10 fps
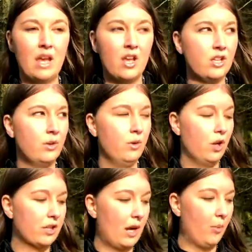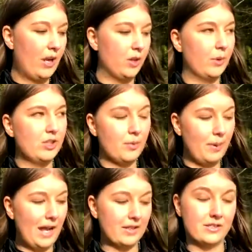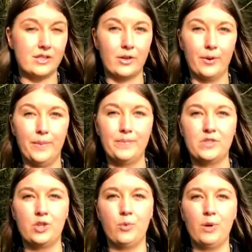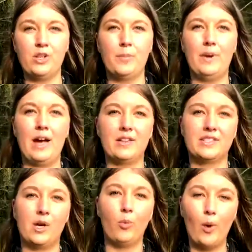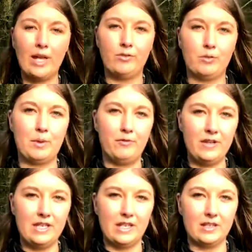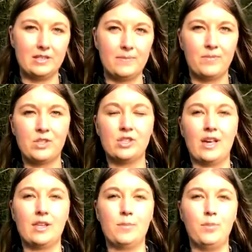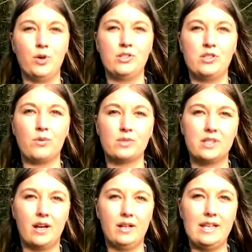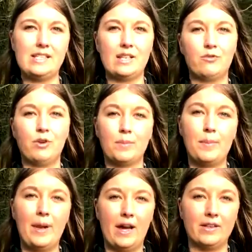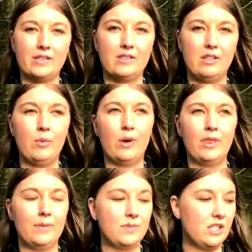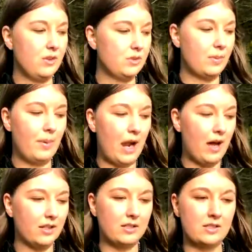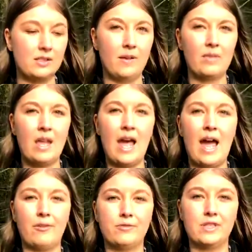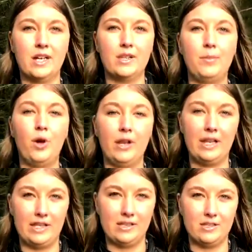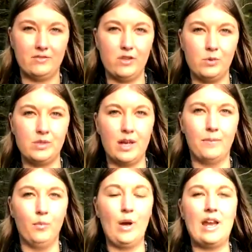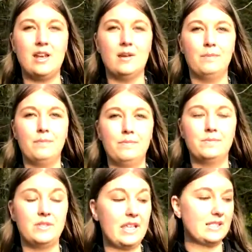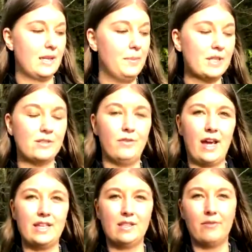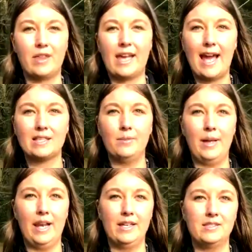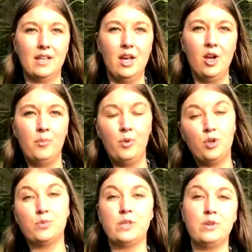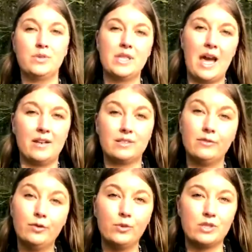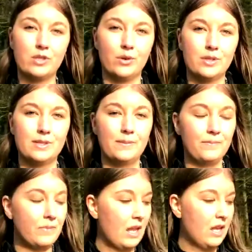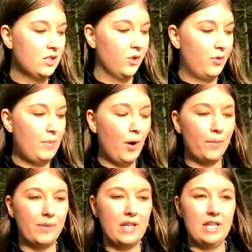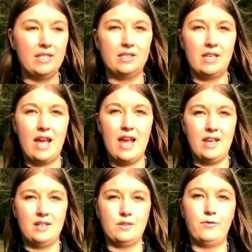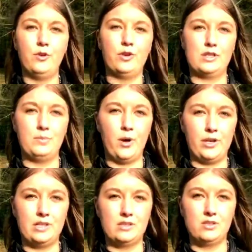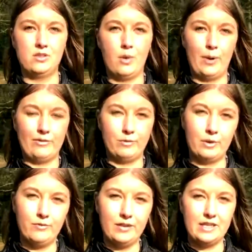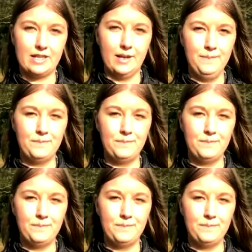you look at where you want your plants to go. So you want your plants away from your feeders so that the birds don't start eating from the plants. You want them to use the plants after the pollinators have used them. When things like butterflies have their caterpillars, birds will use that as a food source. So if we pop these in the furthest point away from your feeder,